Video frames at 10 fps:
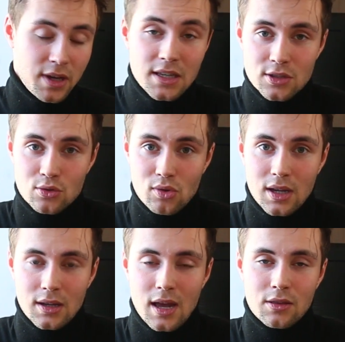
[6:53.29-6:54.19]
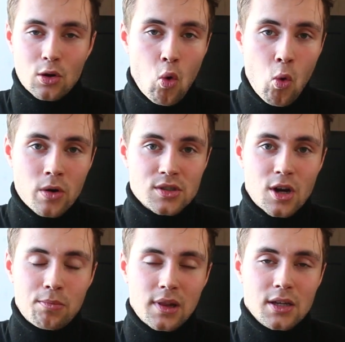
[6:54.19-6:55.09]
bass string and the chords
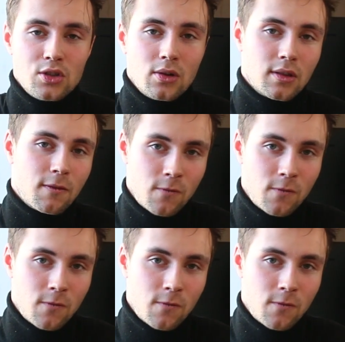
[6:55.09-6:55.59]
are played during the